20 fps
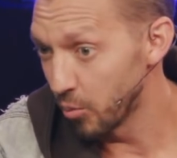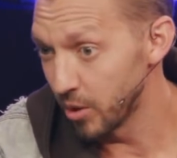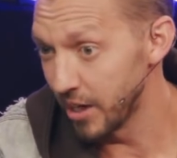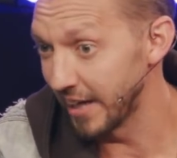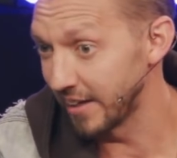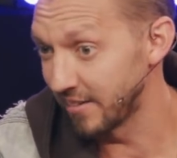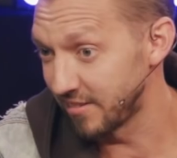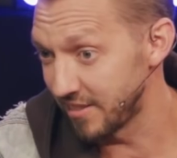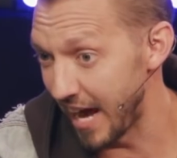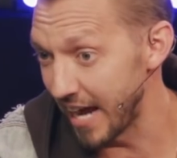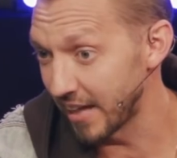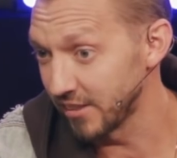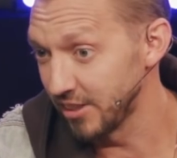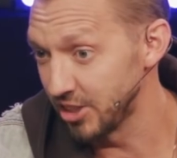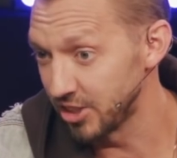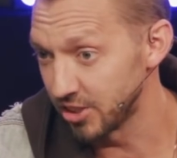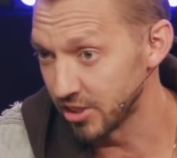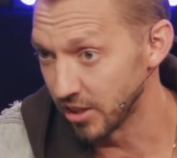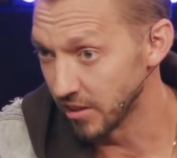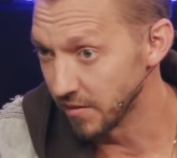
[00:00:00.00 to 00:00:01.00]
We're not
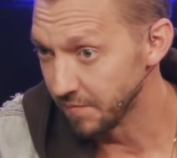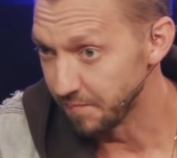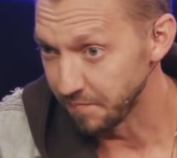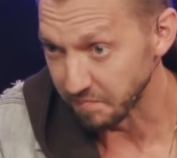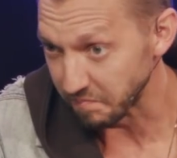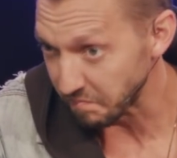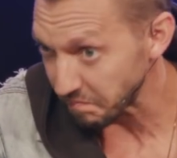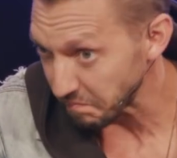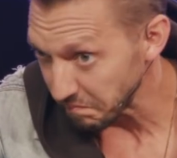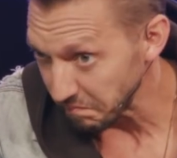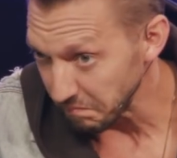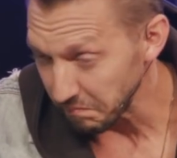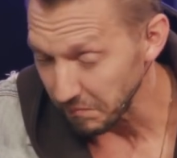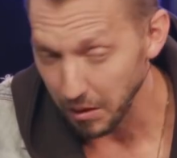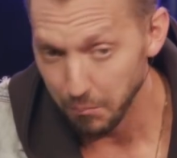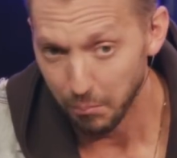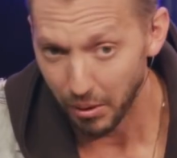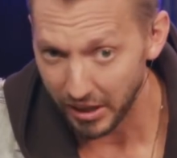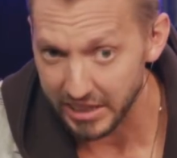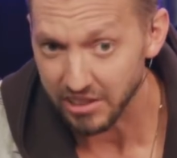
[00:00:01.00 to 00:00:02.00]
exactly sure
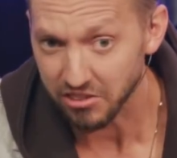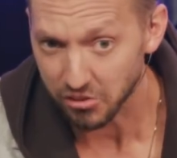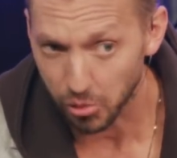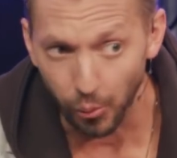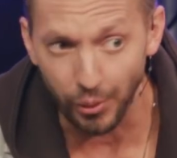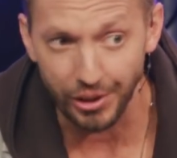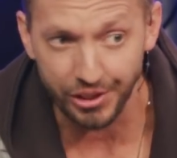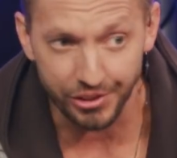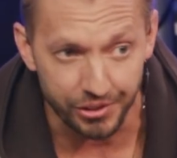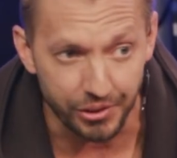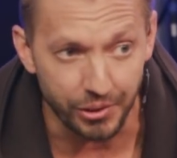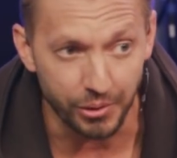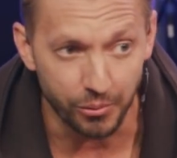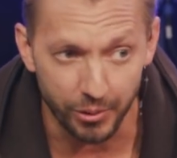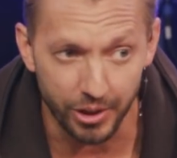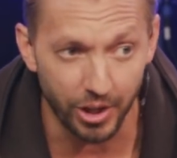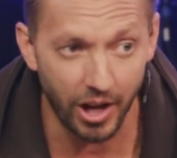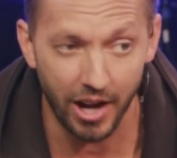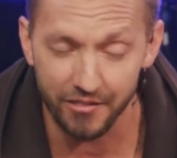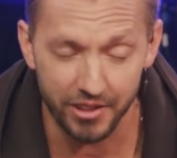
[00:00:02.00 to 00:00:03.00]
but it's going to.
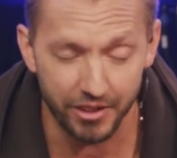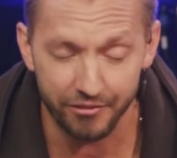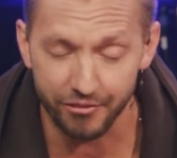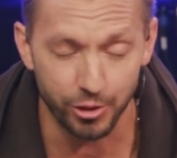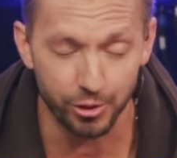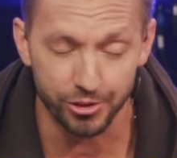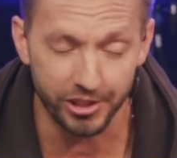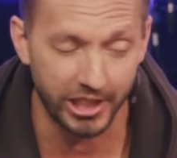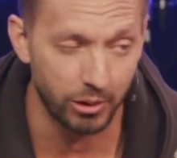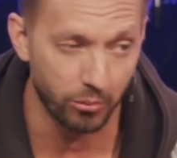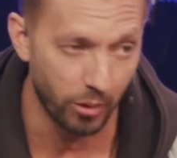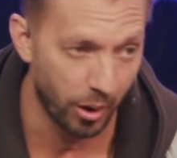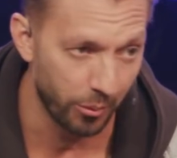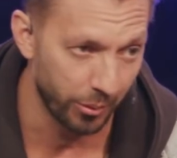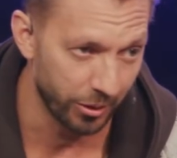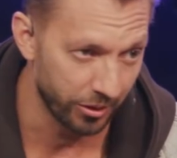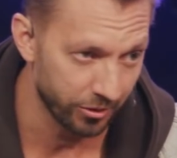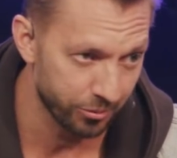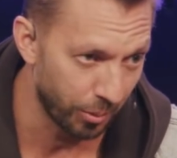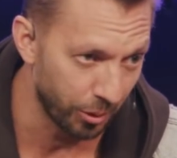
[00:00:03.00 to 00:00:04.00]
We don't have enough fuel to get where
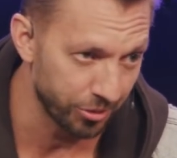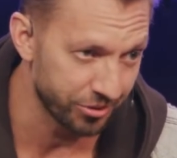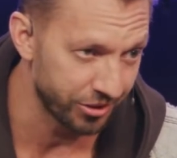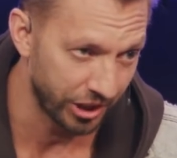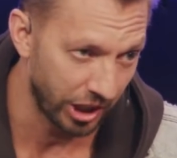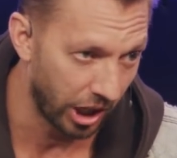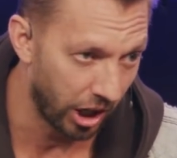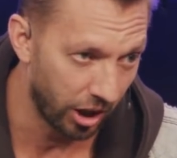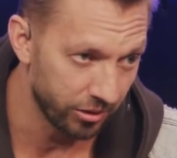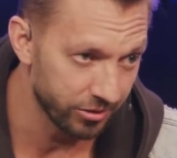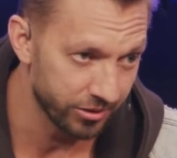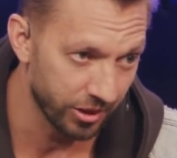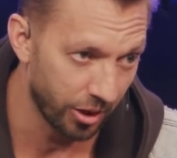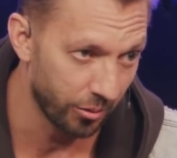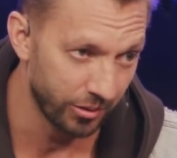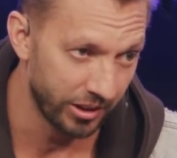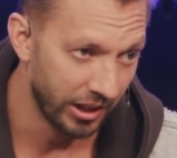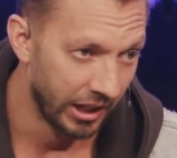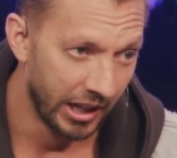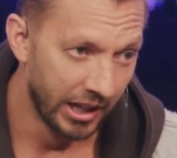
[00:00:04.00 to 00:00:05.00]
we're supposed to go,
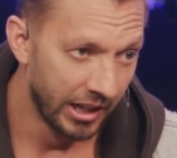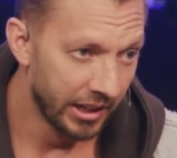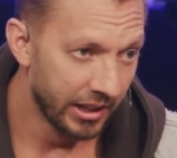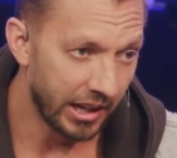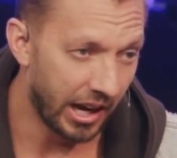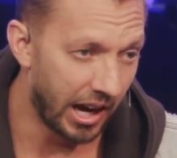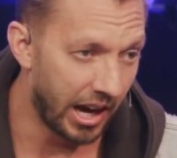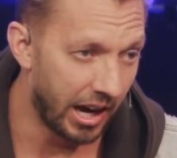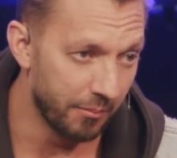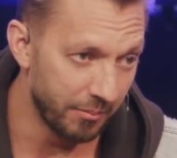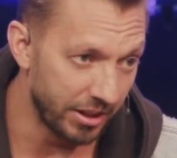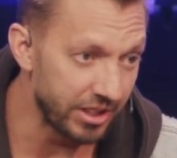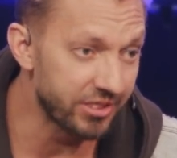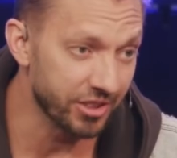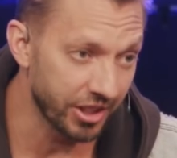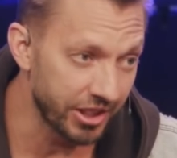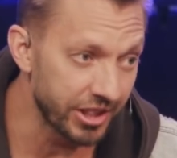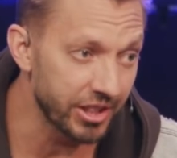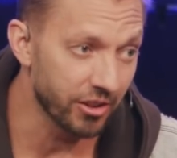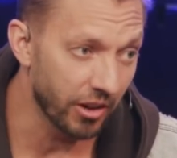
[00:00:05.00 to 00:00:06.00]
so um, it's
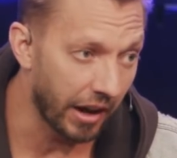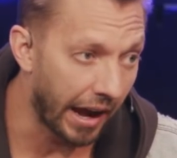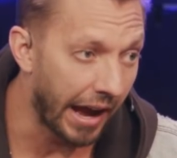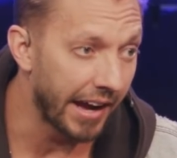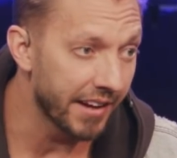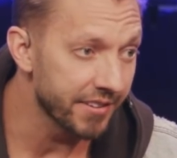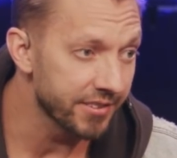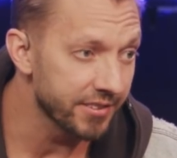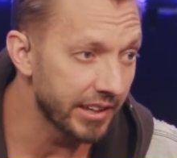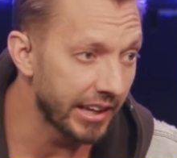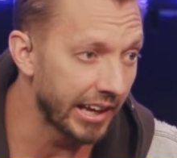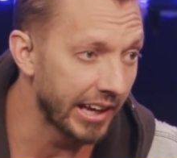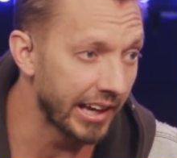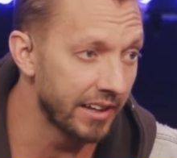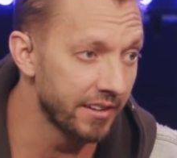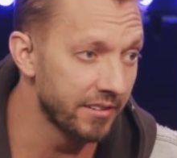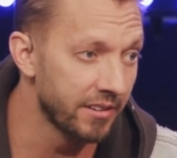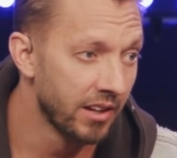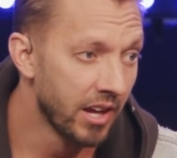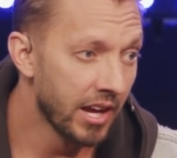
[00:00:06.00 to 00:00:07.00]
going to crash.
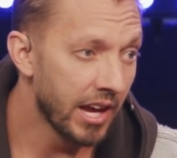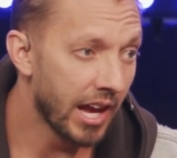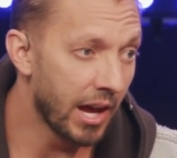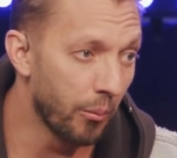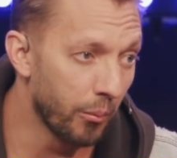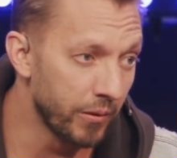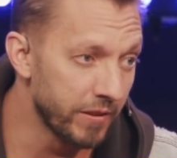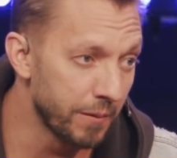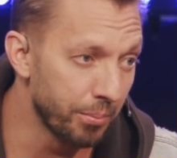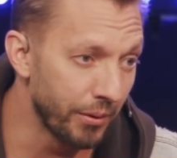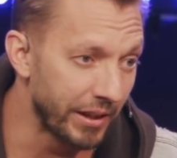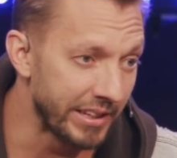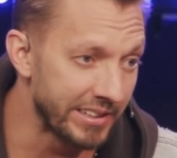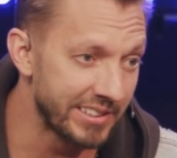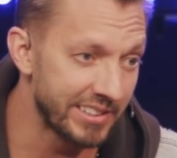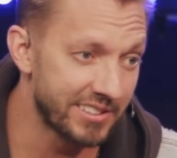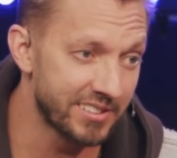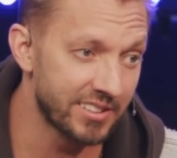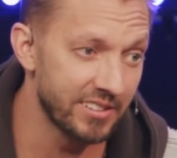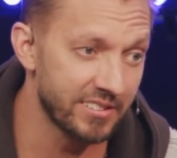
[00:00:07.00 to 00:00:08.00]
And, and when the plane
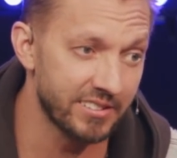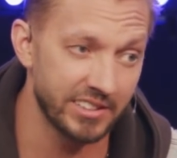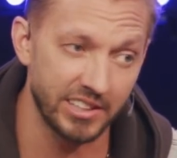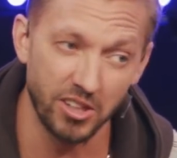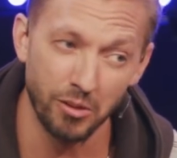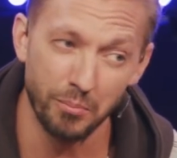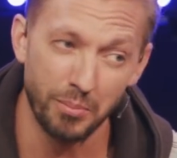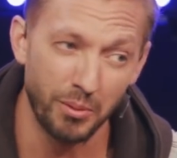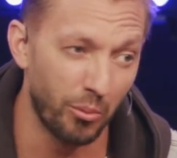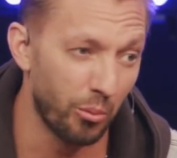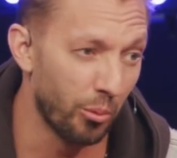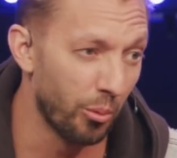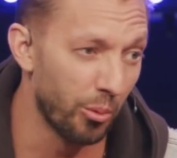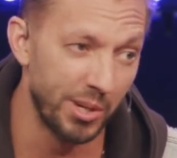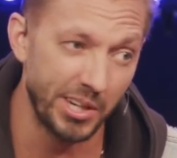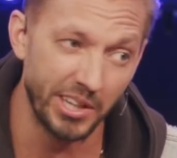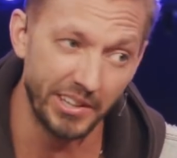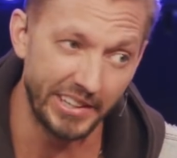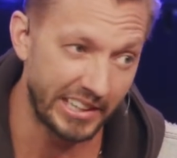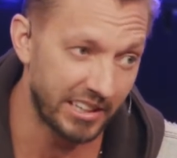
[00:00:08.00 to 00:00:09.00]
ditches, it'll be
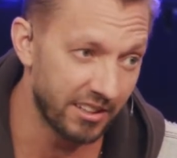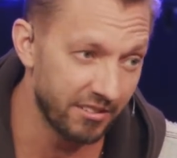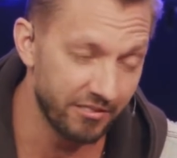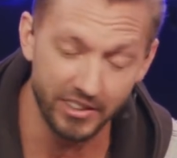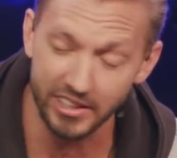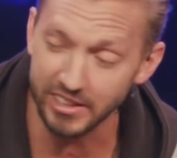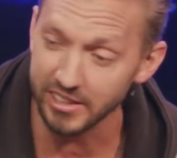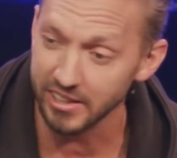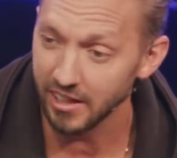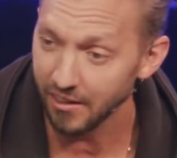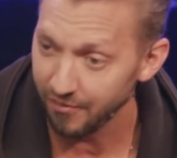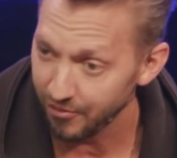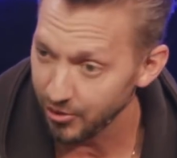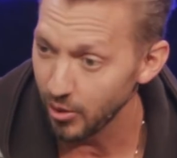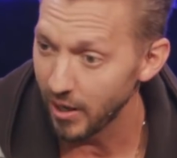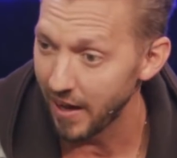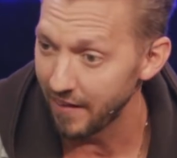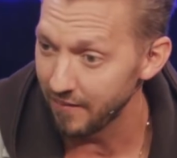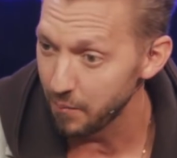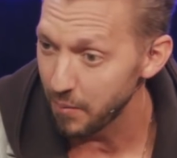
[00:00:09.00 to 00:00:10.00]
really convenient if
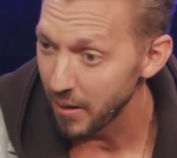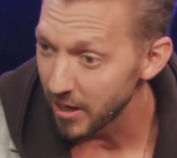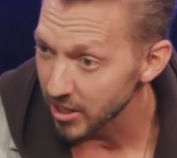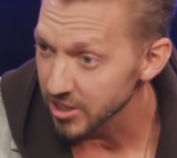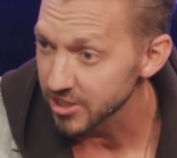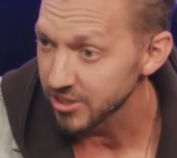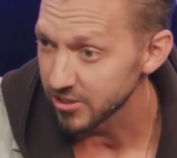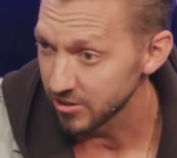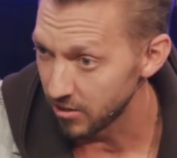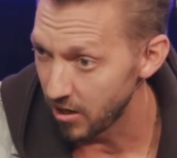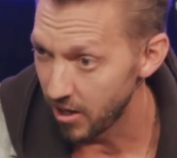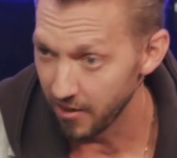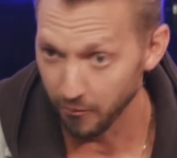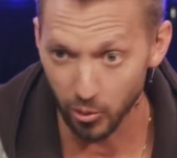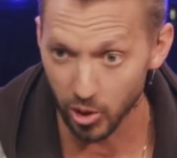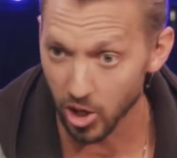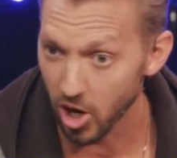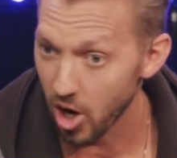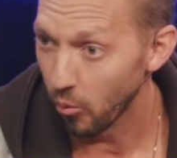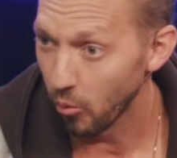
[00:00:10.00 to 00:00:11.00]
you have a parachute on.
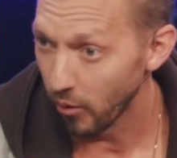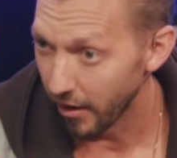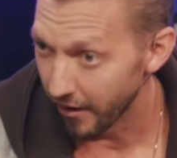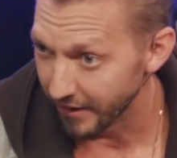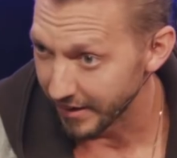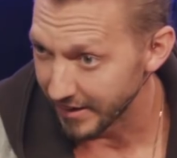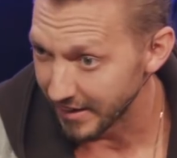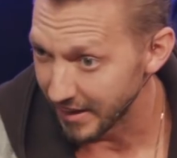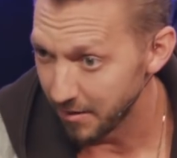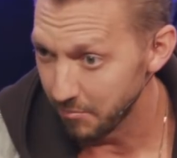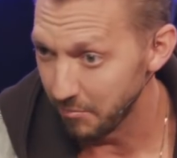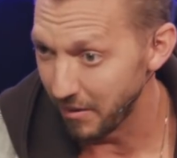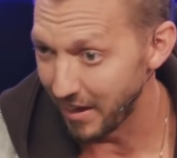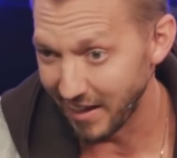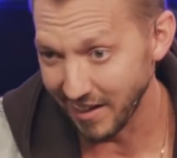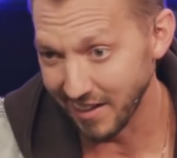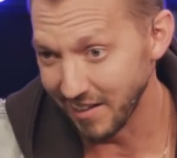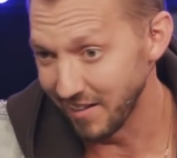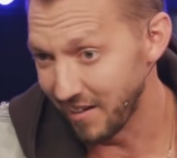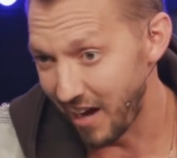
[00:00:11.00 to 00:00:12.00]
We're wearing them,
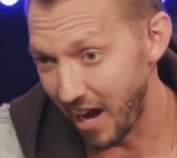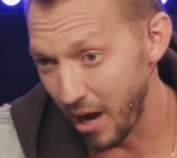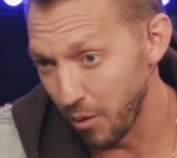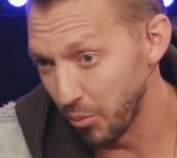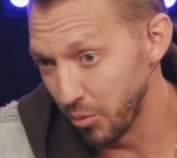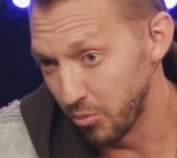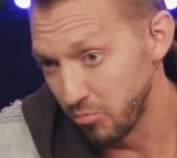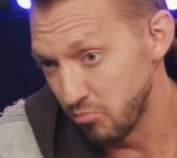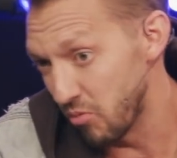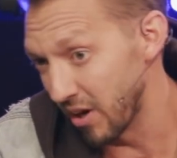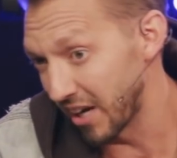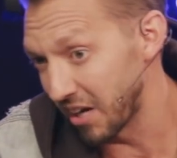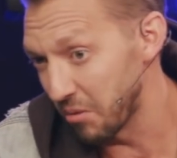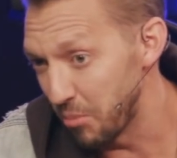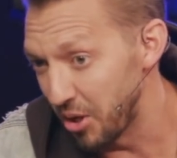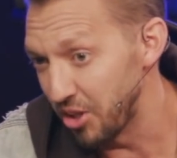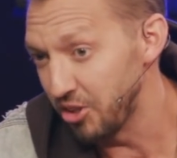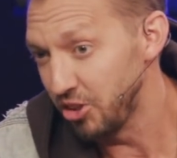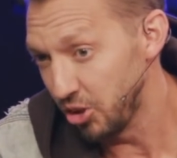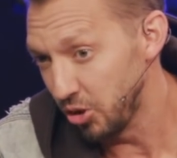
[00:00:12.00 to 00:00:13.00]
and I would
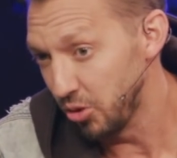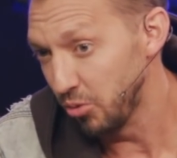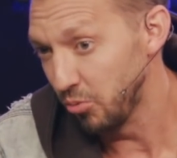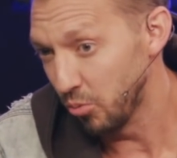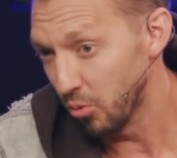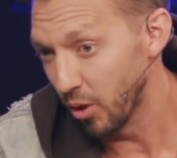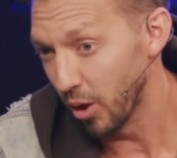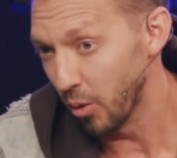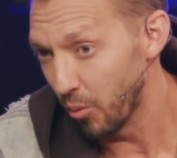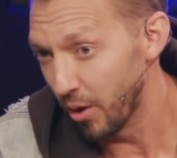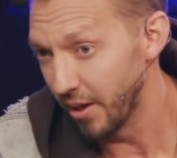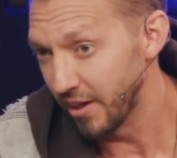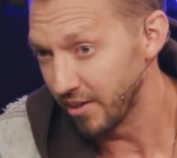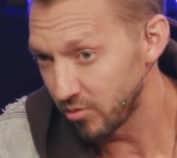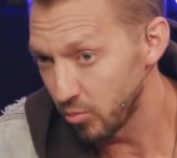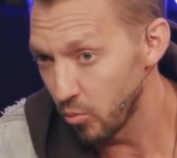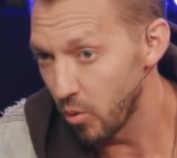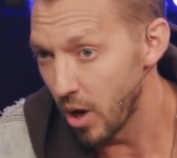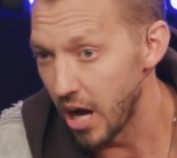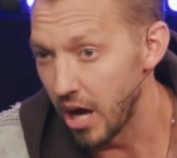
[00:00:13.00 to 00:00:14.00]
recommend you wear one
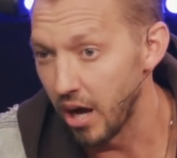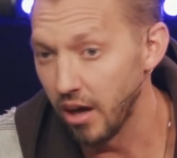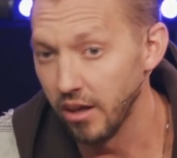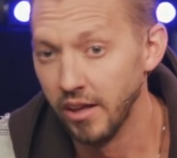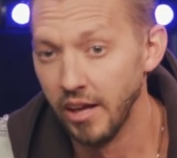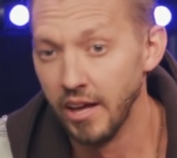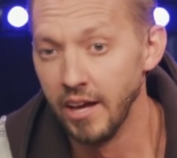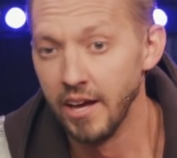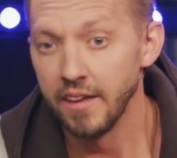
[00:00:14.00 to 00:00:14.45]
as well.